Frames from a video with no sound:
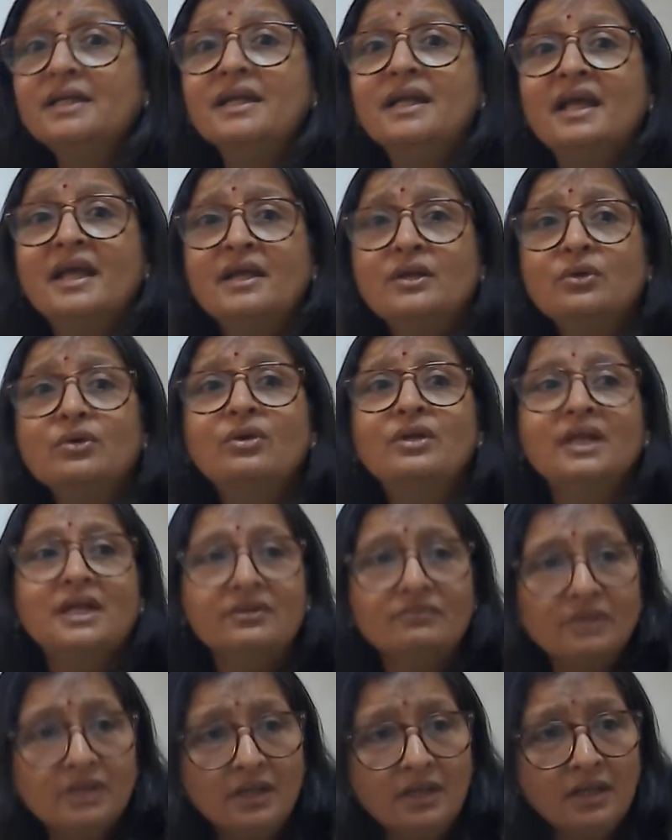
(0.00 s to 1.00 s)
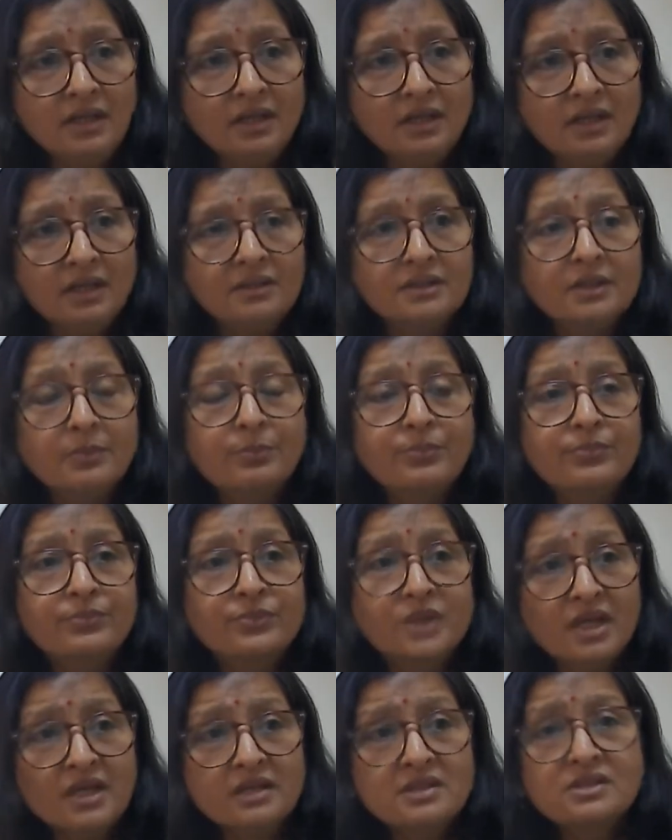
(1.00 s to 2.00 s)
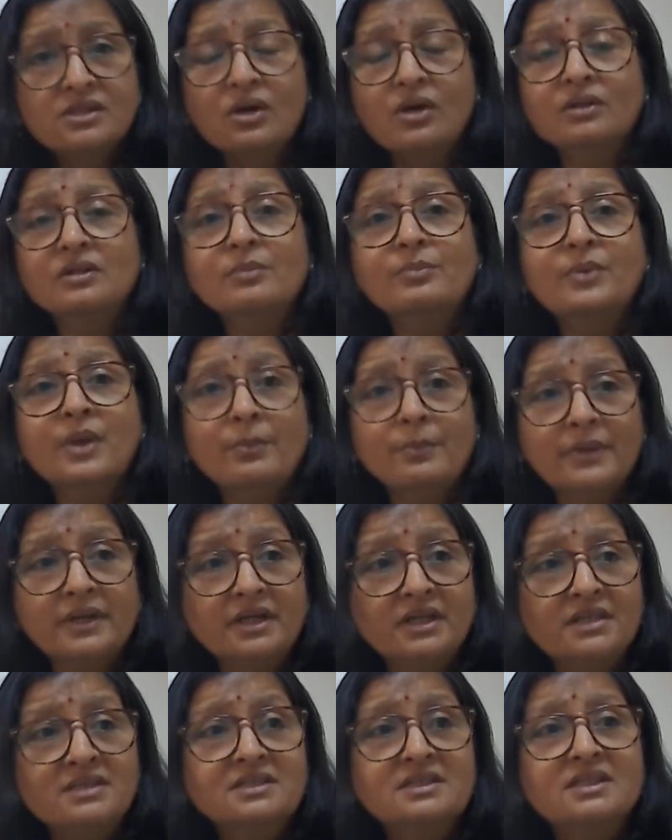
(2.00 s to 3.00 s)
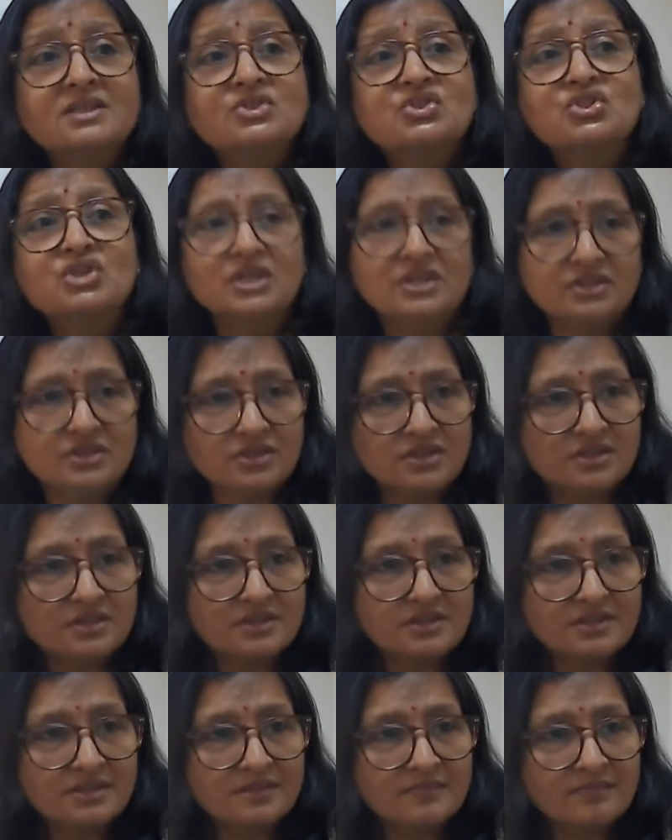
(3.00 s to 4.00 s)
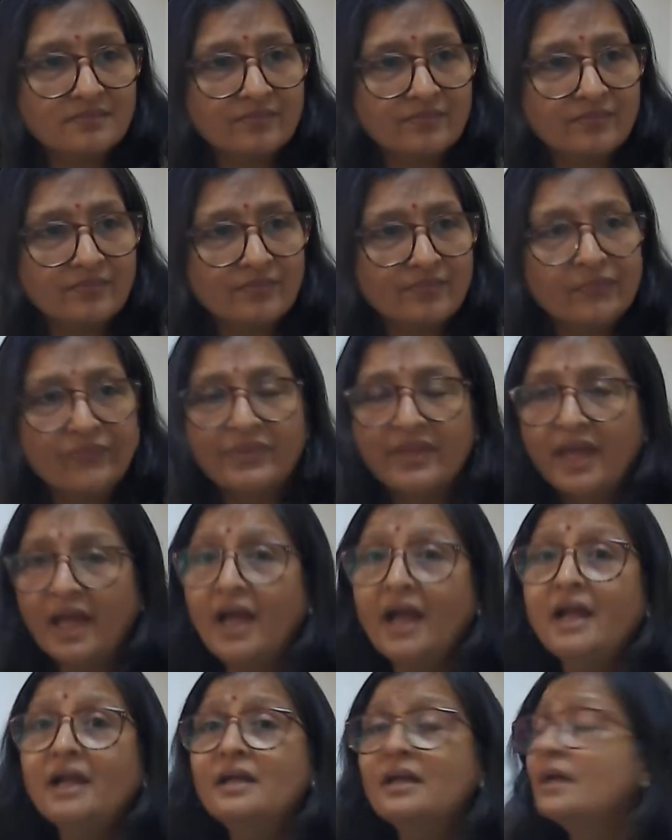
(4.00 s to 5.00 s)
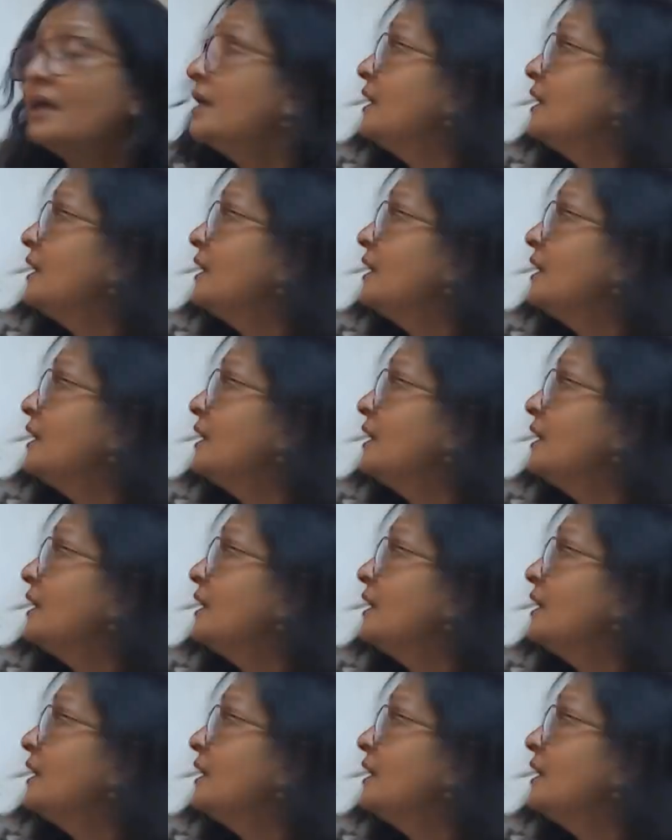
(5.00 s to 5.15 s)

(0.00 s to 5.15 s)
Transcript: nano level, the things or the properties, they changes. And